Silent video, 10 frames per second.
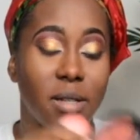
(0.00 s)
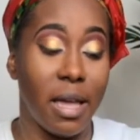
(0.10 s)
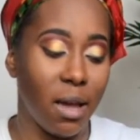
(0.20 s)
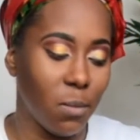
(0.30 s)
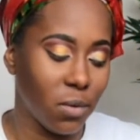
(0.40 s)

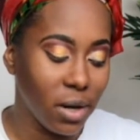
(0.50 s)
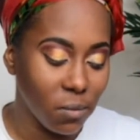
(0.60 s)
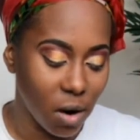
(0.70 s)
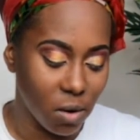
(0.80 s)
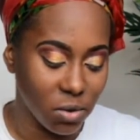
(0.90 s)

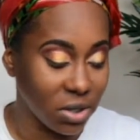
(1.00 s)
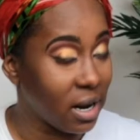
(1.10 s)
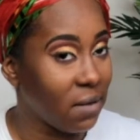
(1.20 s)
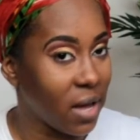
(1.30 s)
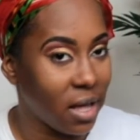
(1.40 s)
Amberine Rose, and
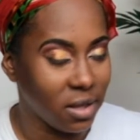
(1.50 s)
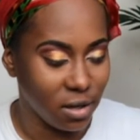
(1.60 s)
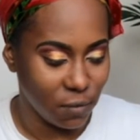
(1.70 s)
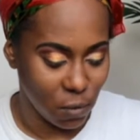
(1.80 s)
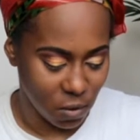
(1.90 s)
I've had
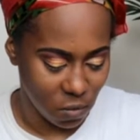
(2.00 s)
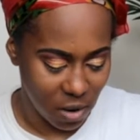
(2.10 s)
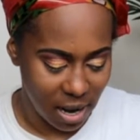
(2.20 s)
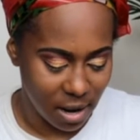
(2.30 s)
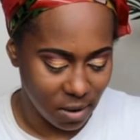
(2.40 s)
this for a
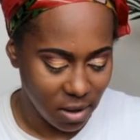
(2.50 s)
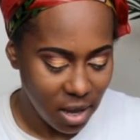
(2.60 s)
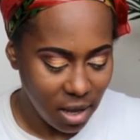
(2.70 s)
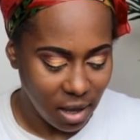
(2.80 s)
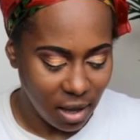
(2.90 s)
while.
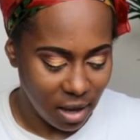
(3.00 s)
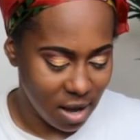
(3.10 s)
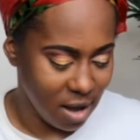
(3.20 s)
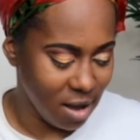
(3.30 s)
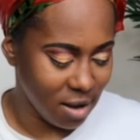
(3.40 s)

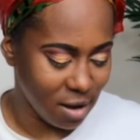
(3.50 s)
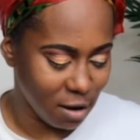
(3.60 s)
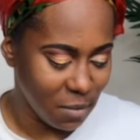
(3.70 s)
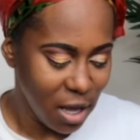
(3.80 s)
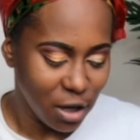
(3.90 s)

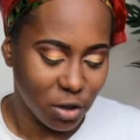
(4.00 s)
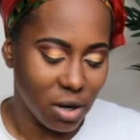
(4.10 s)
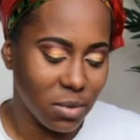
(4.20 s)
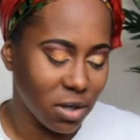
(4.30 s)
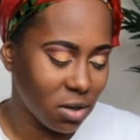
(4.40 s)
So
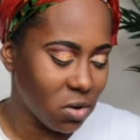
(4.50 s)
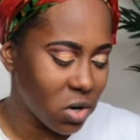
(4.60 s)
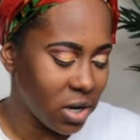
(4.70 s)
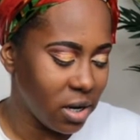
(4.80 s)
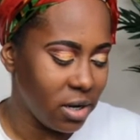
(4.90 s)
I'm just
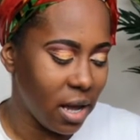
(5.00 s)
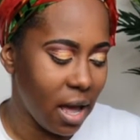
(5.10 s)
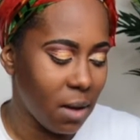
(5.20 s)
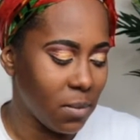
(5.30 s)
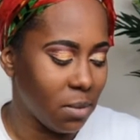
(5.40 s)
going to
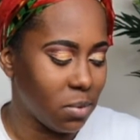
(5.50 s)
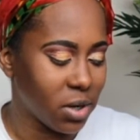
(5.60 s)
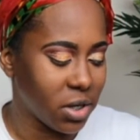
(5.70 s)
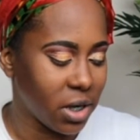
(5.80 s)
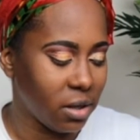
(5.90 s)
dab my
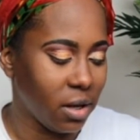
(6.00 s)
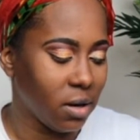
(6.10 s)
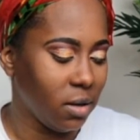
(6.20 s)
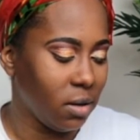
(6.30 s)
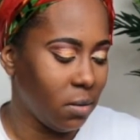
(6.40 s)
brush in
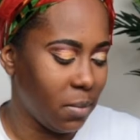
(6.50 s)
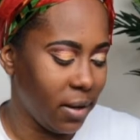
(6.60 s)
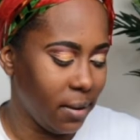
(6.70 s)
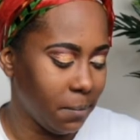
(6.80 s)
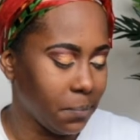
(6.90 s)
there a little
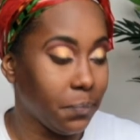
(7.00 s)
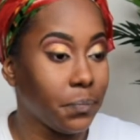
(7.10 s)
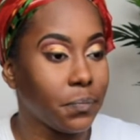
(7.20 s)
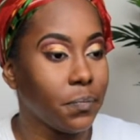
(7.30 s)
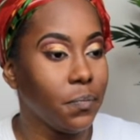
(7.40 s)
bit
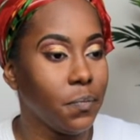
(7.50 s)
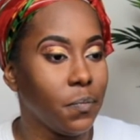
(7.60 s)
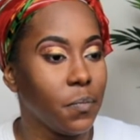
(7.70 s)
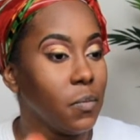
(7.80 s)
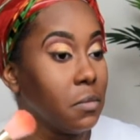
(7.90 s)

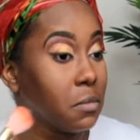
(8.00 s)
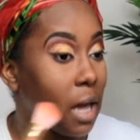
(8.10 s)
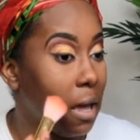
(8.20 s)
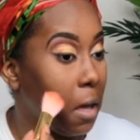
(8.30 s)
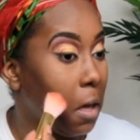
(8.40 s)

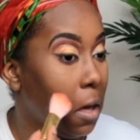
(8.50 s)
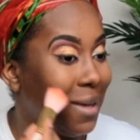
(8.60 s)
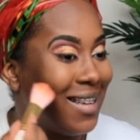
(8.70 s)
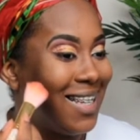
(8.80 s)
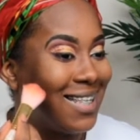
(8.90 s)

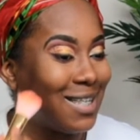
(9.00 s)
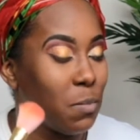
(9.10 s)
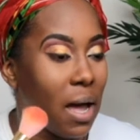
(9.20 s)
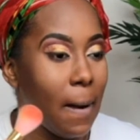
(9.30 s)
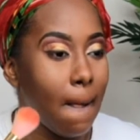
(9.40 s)
and
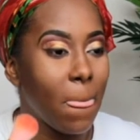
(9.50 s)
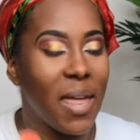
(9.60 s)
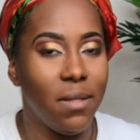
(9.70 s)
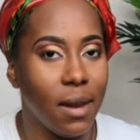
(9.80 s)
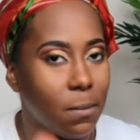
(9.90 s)
smile,
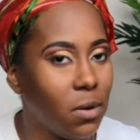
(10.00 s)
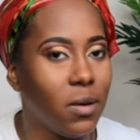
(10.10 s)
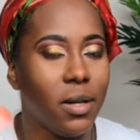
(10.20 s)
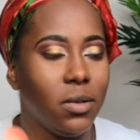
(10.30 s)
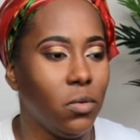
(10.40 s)
and then I'm
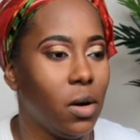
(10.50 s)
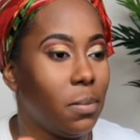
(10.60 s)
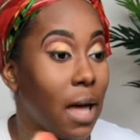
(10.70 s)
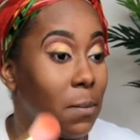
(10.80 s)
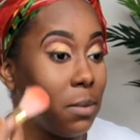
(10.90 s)
going to
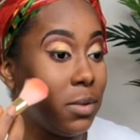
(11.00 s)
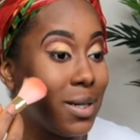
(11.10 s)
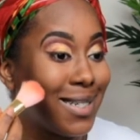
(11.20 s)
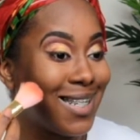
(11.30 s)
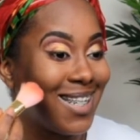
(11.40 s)
apply my
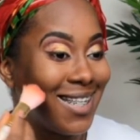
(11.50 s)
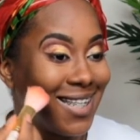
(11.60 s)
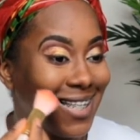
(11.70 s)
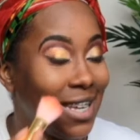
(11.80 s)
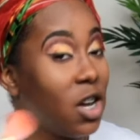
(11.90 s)
blush
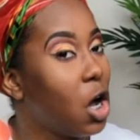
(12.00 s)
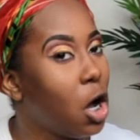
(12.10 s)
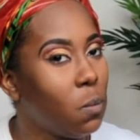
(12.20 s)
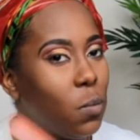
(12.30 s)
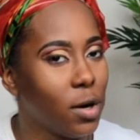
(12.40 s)
in an
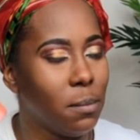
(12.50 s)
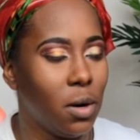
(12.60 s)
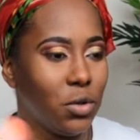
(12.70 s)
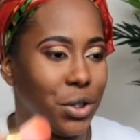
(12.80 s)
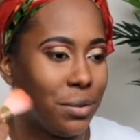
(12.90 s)
upward
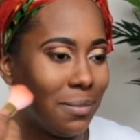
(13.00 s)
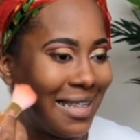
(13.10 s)
motion.